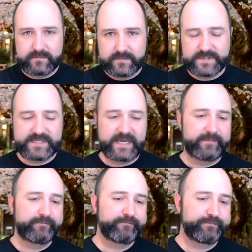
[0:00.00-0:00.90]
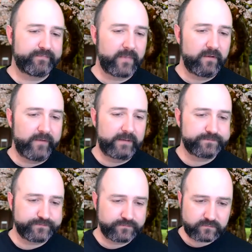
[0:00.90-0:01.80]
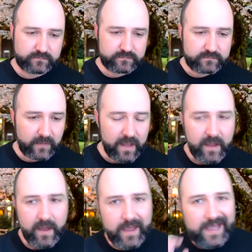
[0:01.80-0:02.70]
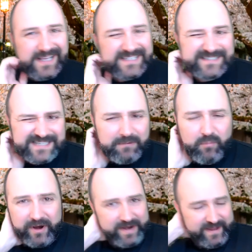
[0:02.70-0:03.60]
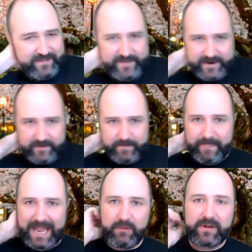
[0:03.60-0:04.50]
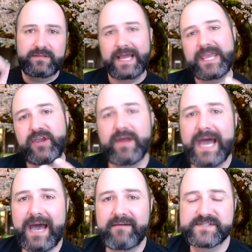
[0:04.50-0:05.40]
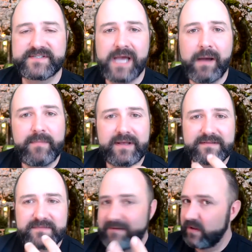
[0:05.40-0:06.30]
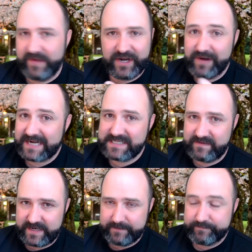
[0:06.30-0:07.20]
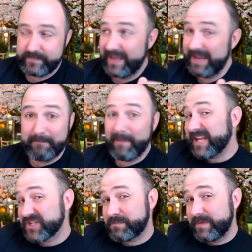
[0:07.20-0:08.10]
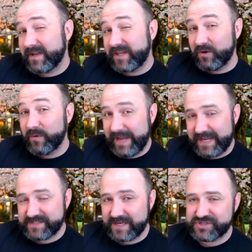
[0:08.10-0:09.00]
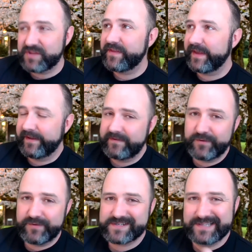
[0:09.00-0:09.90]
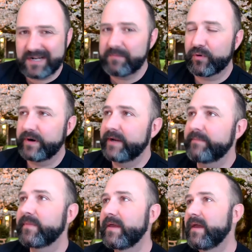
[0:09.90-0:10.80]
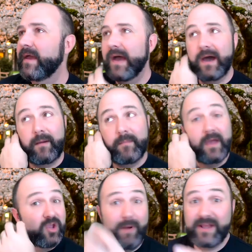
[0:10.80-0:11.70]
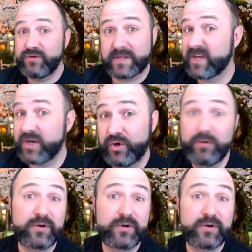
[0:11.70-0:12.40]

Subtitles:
Scene, right? Somewhere in there, I would like you to have some level of interactivity. It might just be a Q&A session at the end, though that's a little boring. You might do like a Kahoot